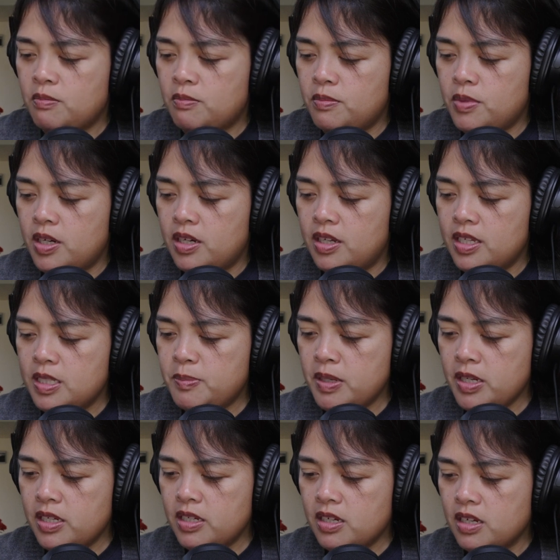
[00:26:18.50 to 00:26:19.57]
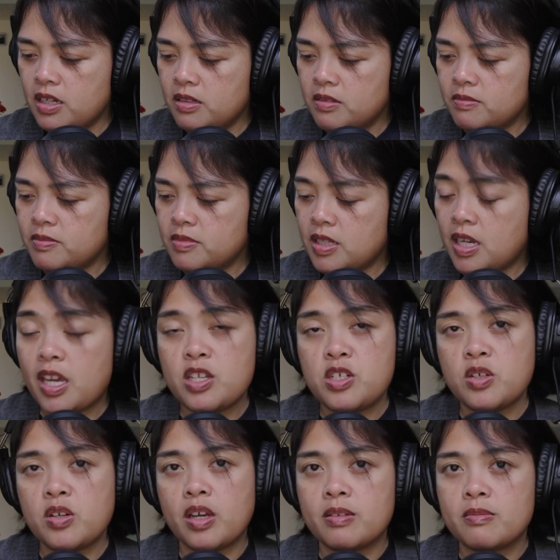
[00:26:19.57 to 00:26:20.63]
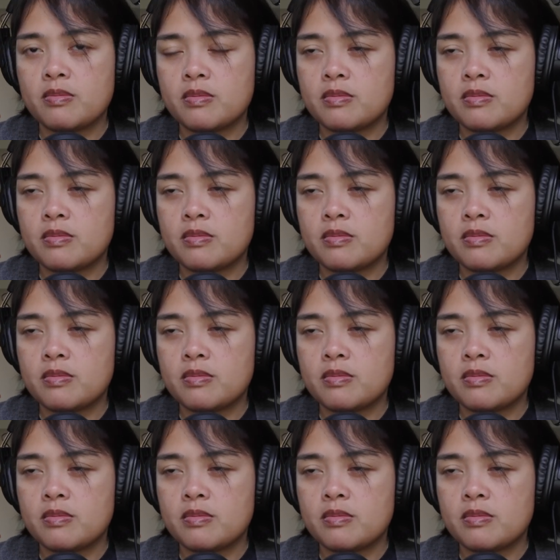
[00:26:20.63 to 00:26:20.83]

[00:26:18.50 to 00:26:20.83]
But it's pretty good. I enjoy it.